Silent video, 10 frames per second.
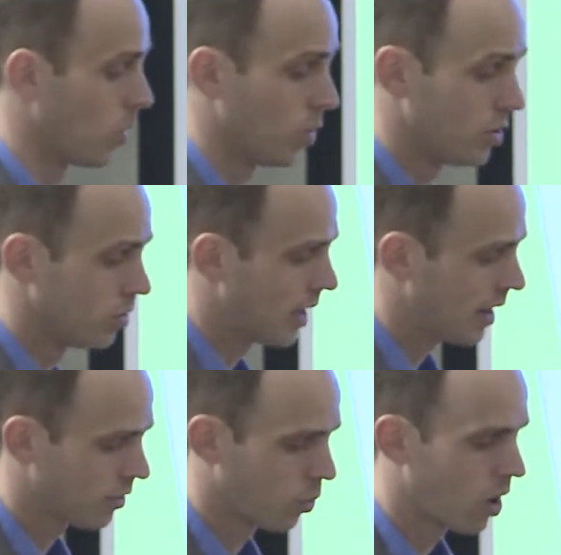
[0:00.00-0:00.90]
We do
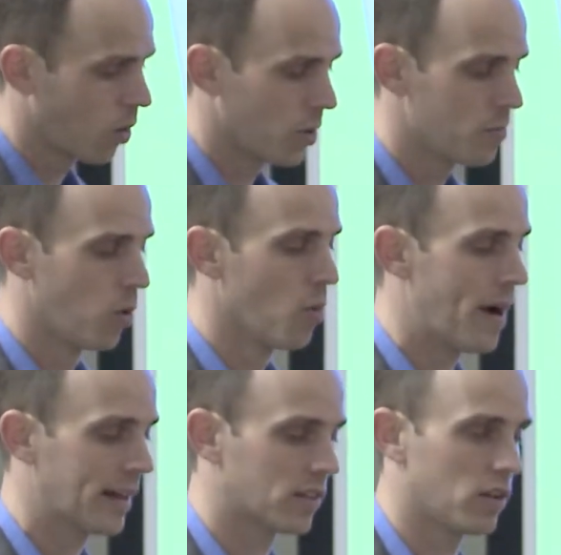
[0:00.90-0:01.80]
that as well. We pull
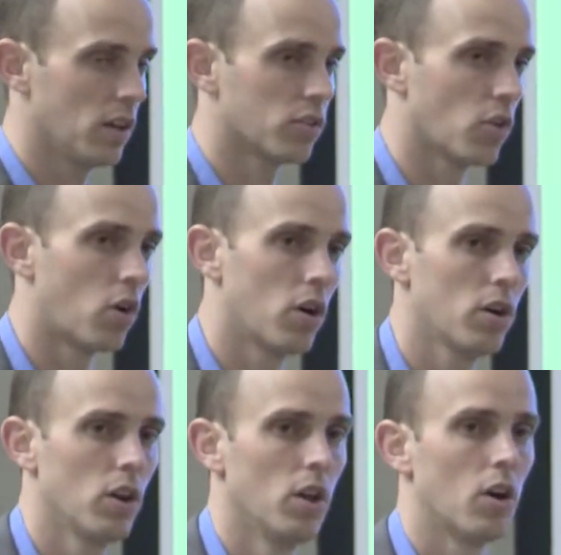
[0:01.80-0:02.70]
back the TSR
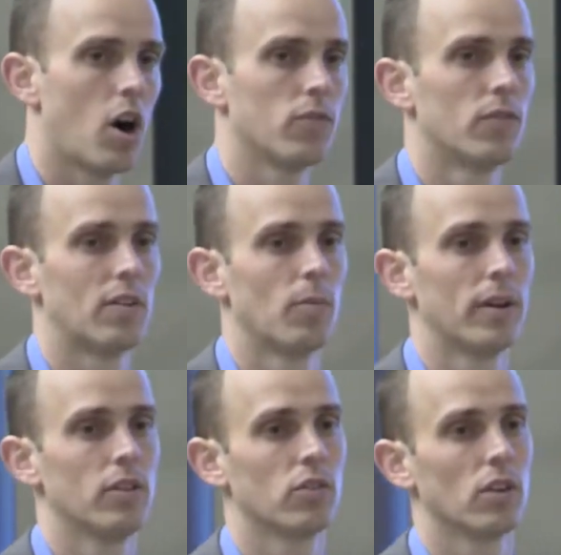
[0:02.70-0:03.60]
off of
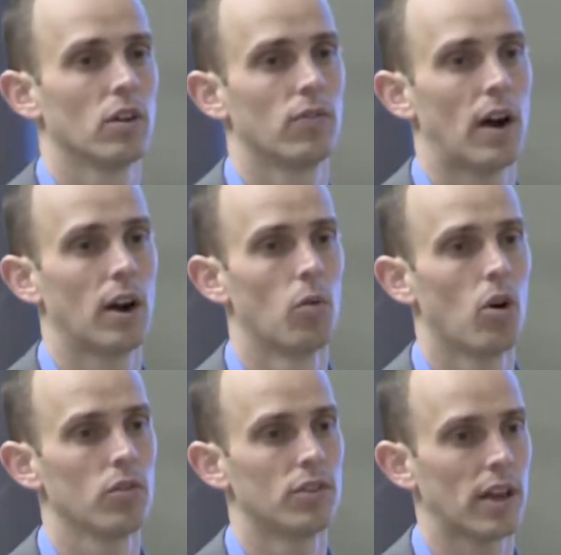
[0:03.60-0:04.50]
everybody's uh,
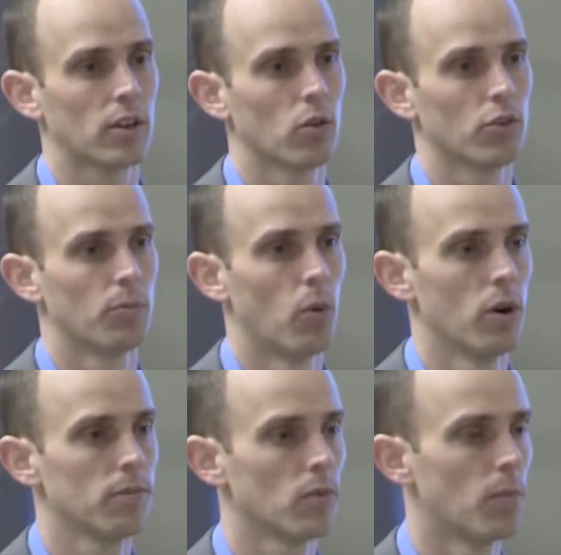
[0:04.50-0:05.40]
firewall, the technical
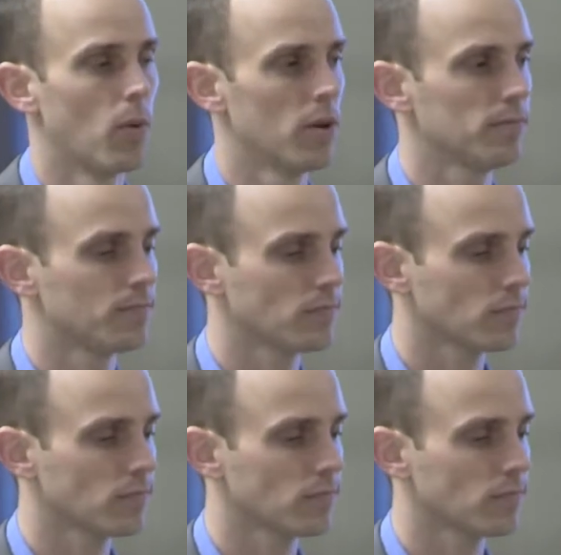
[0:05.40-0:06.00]
support report.